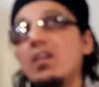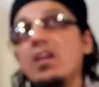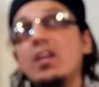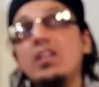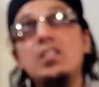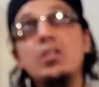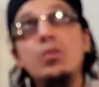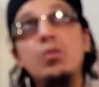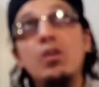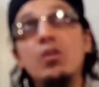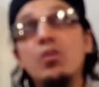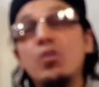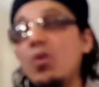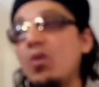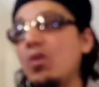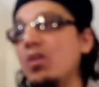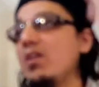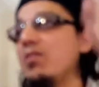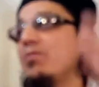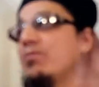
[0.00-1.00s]
and she will
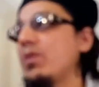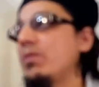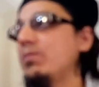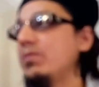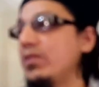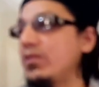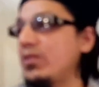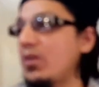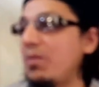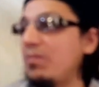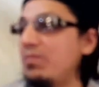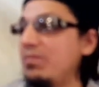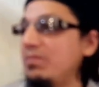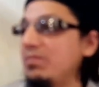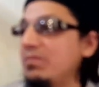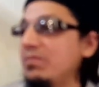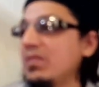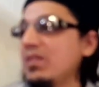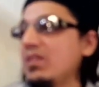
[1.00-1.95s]
call him from the top.